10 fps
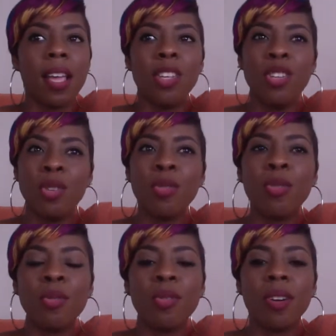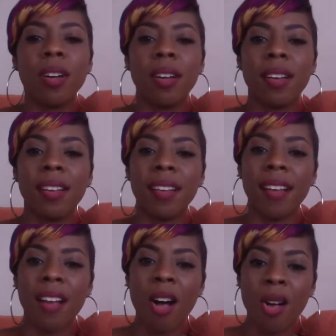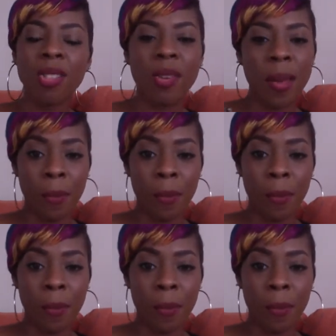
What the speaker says: you also